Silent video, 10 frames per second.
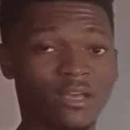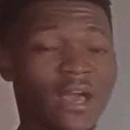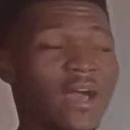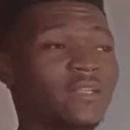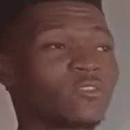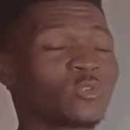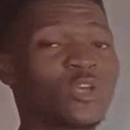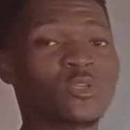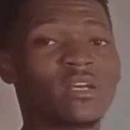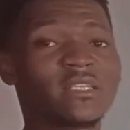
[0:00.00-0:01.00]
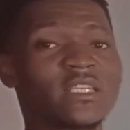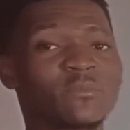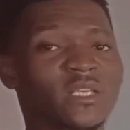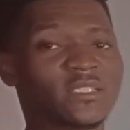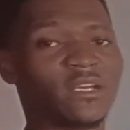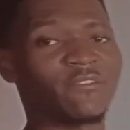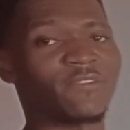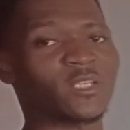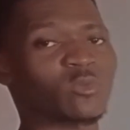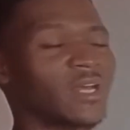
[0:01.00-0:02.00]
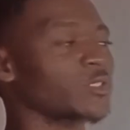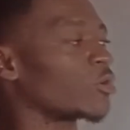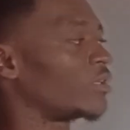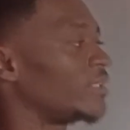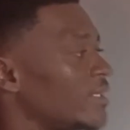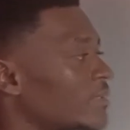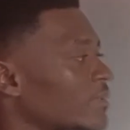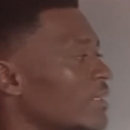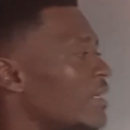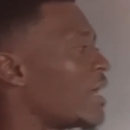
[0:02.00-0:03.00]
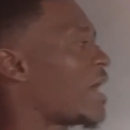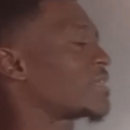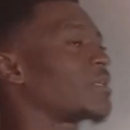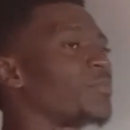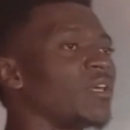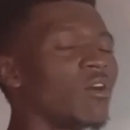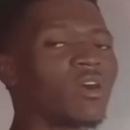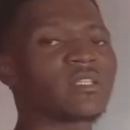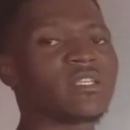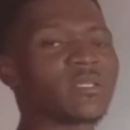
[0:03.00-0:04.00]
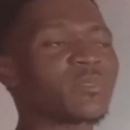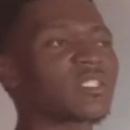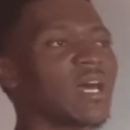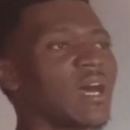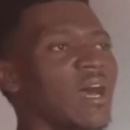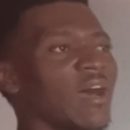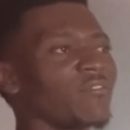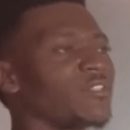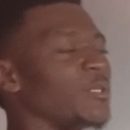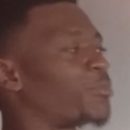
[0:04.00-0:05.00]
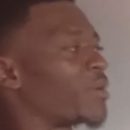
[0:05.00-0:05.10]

and those organisms that are referred to as chordates are simply organisms that have the